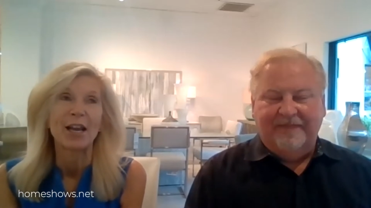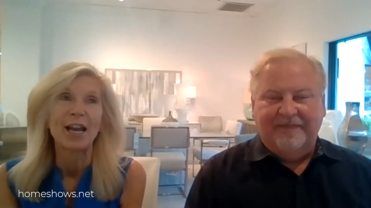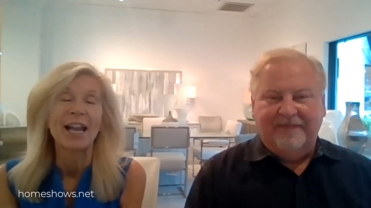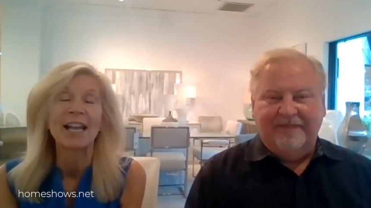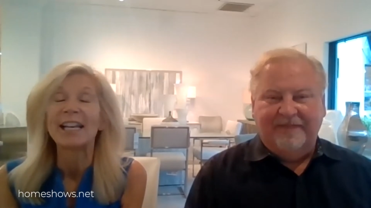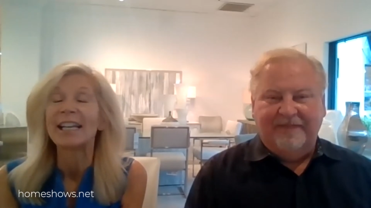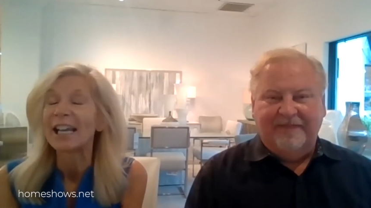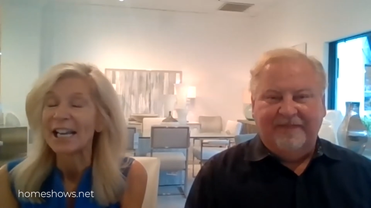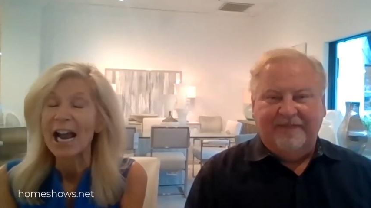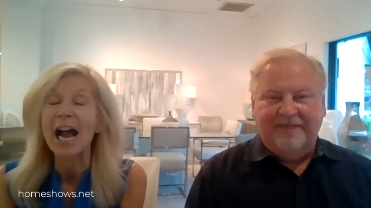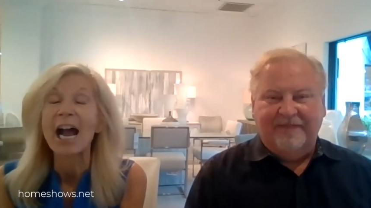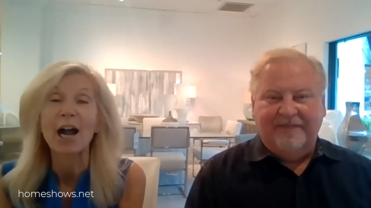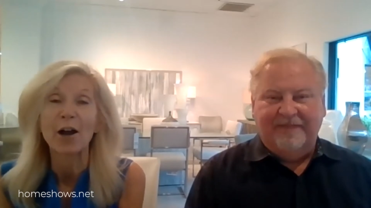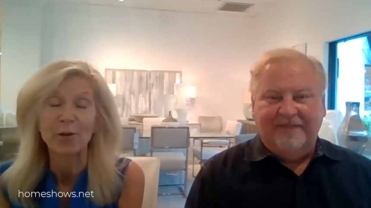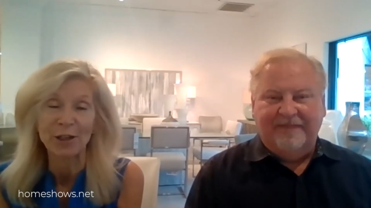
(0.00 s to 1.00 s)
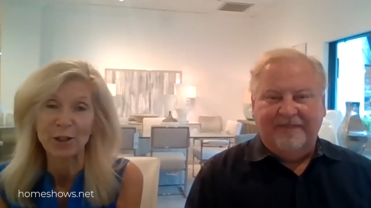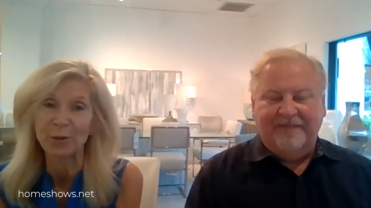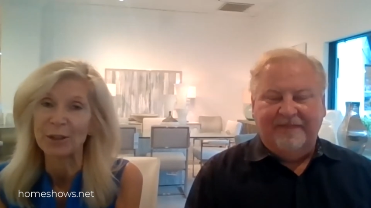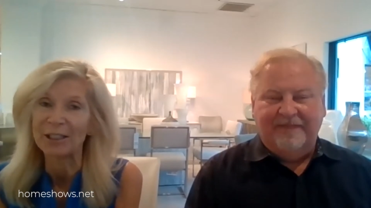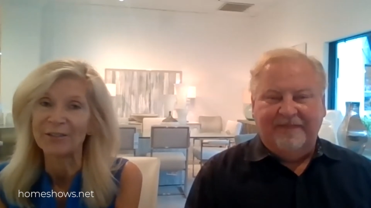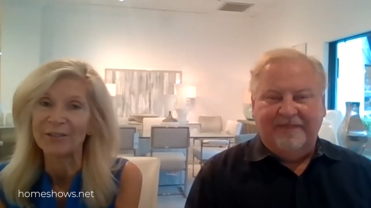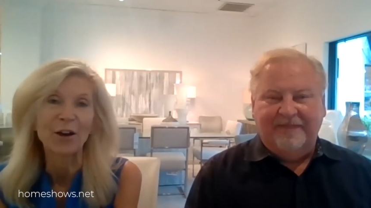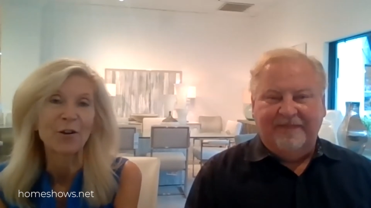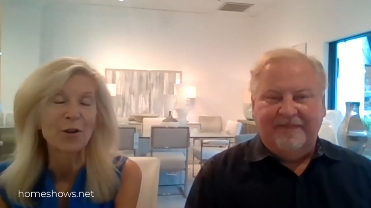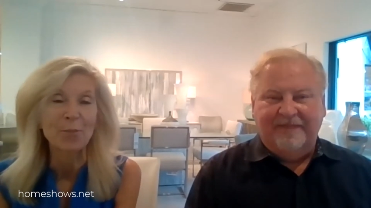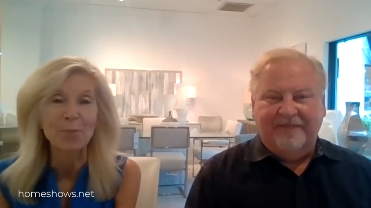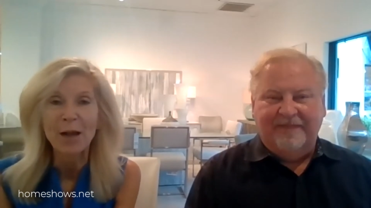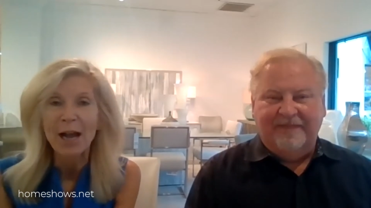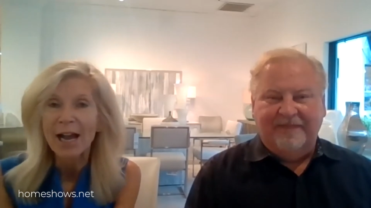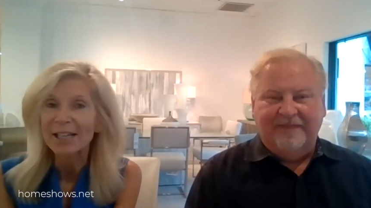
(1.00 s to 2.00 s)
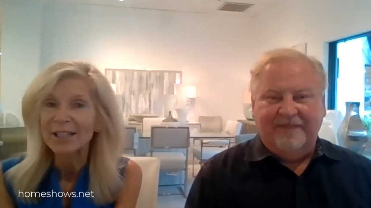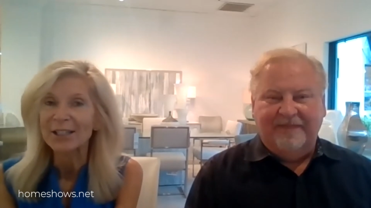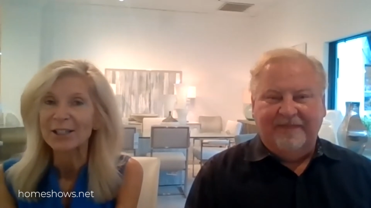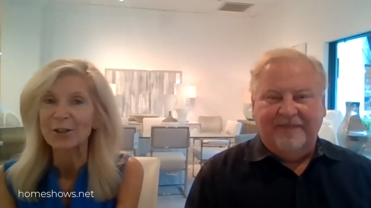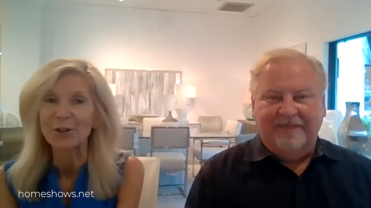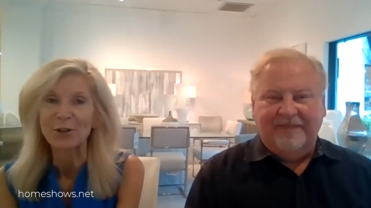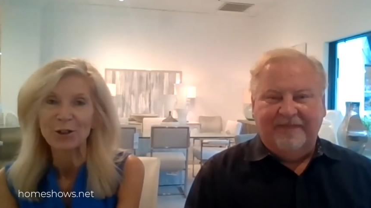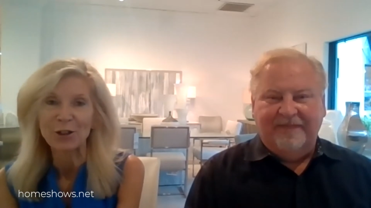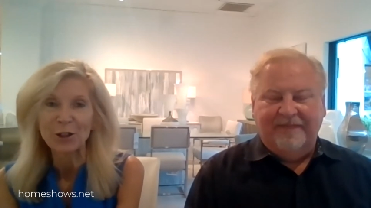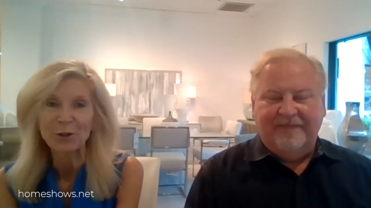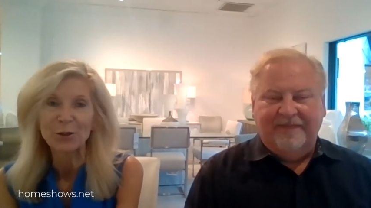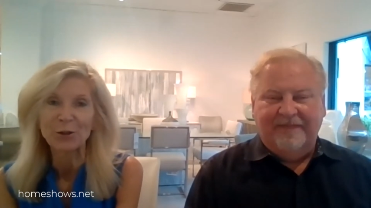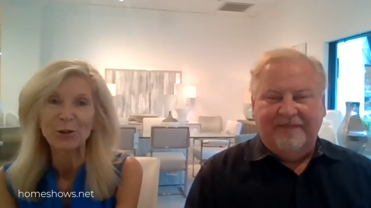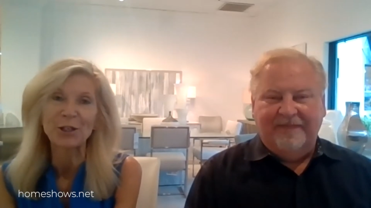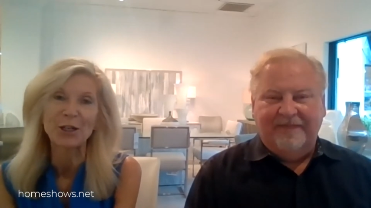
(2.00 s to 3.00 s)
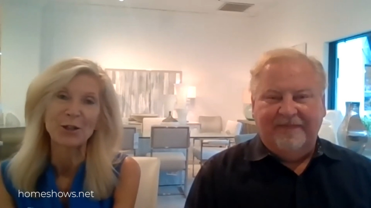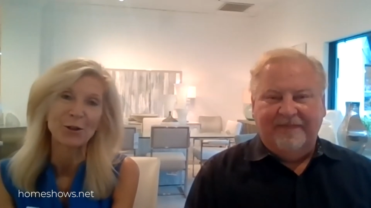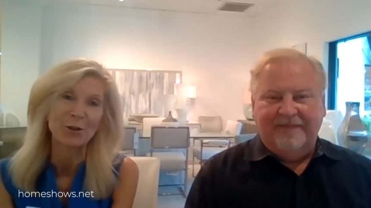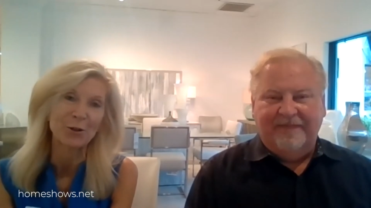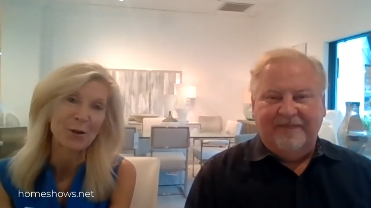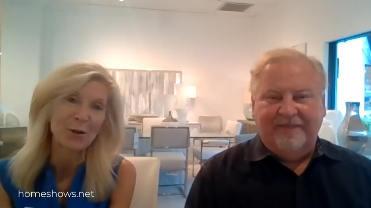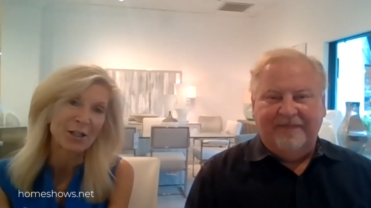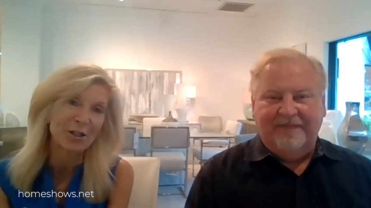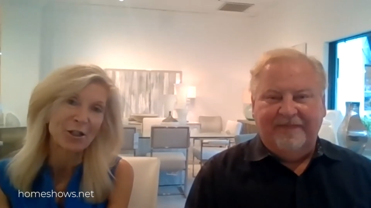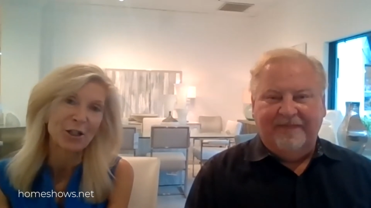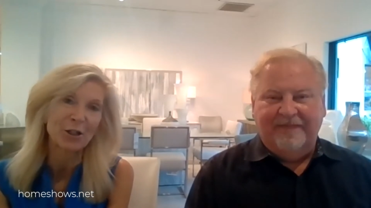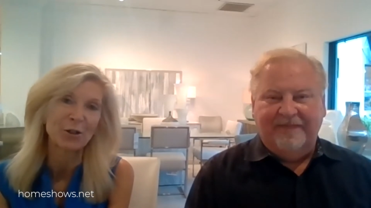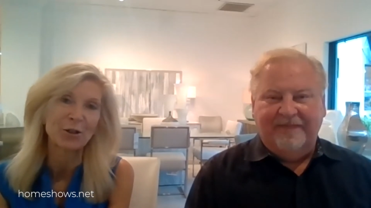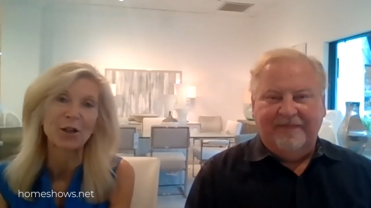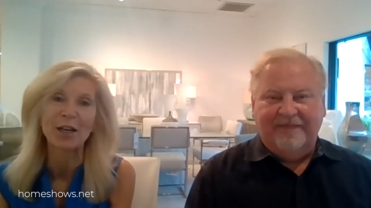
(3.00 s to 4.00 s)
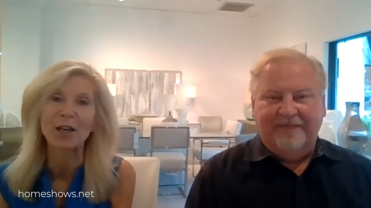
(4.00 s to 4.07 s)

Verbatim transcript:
Speaker 1: And again, how do you live? Are there pets? Are there children? Are there grandchildren?